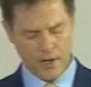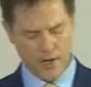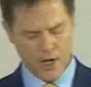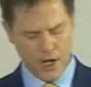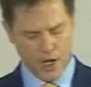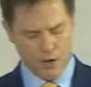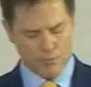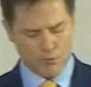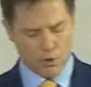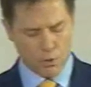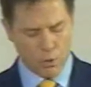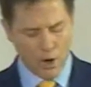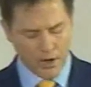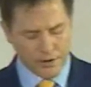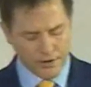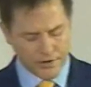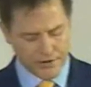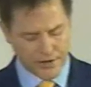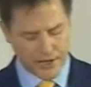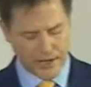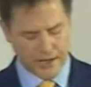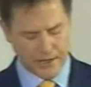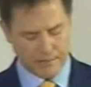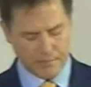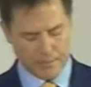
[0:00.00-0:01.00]
But one
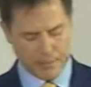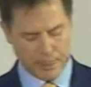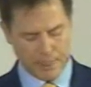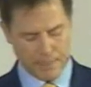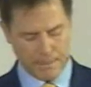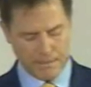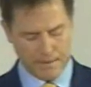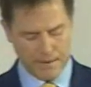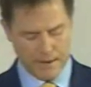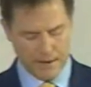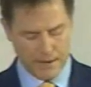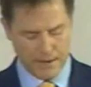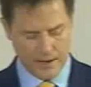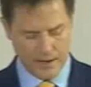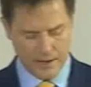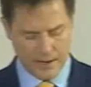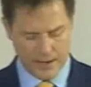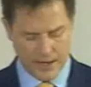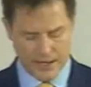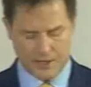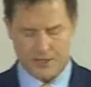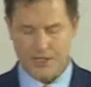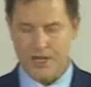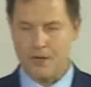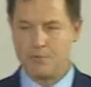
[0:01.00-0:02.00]
thing,
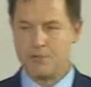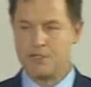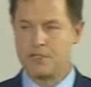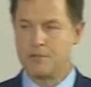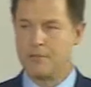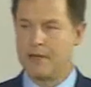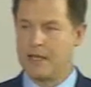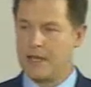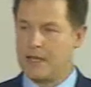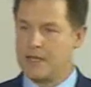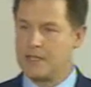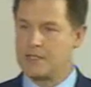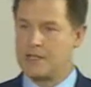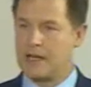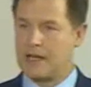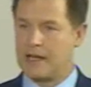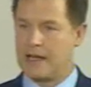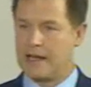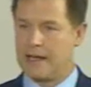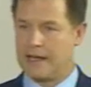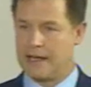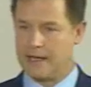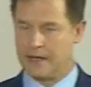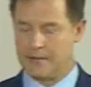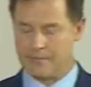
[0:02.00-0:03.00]
it seems to me, is
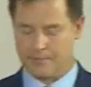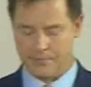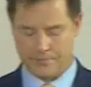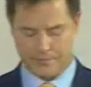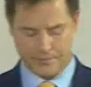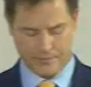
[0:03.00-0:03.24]
clear.